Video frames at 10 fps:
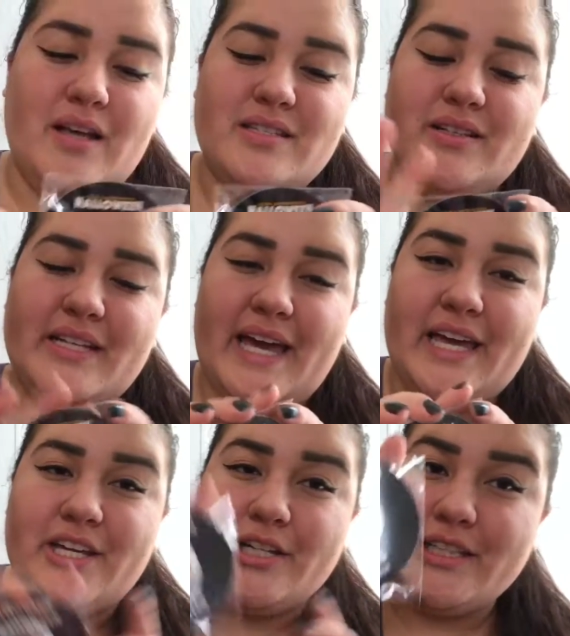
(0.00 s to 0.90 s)
Also
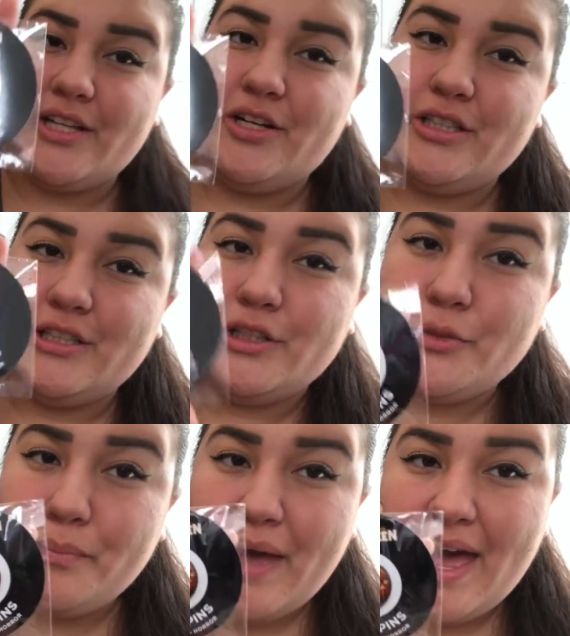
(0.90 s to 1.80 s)
get your little
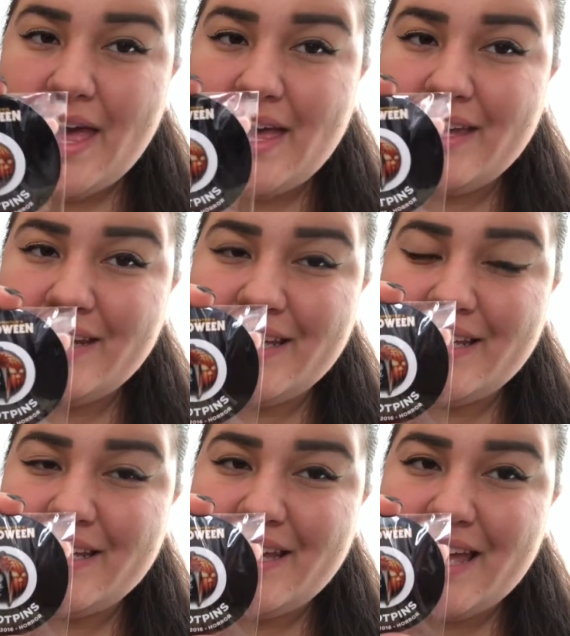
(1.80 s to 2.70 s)
loot pen
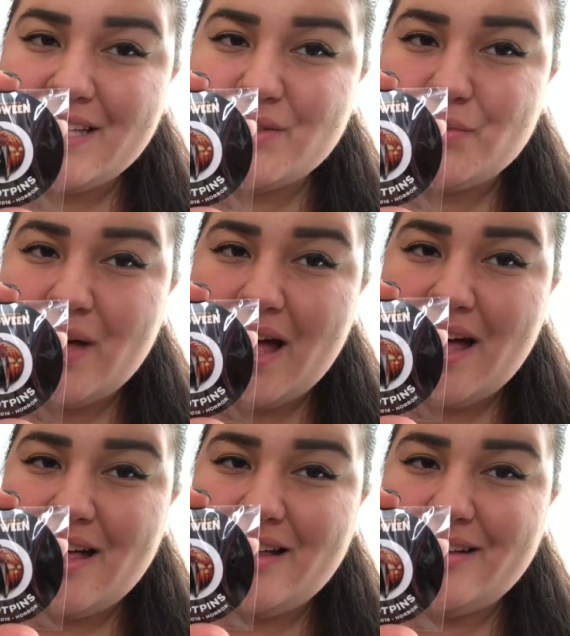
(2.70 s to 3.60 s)
in it as
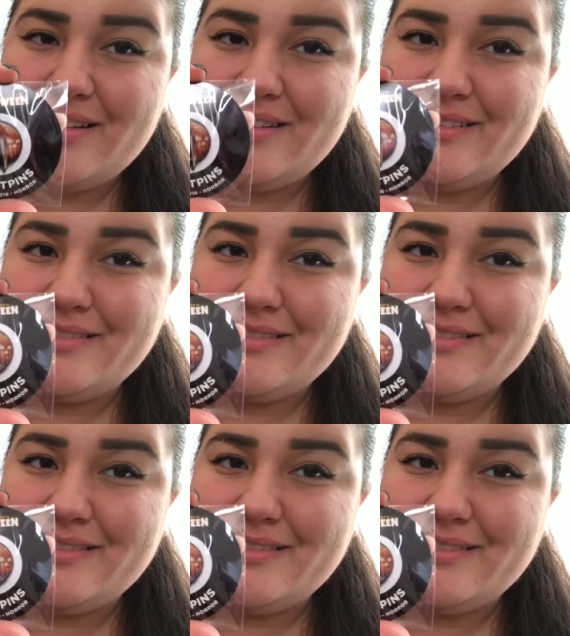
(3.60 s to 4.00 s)
well.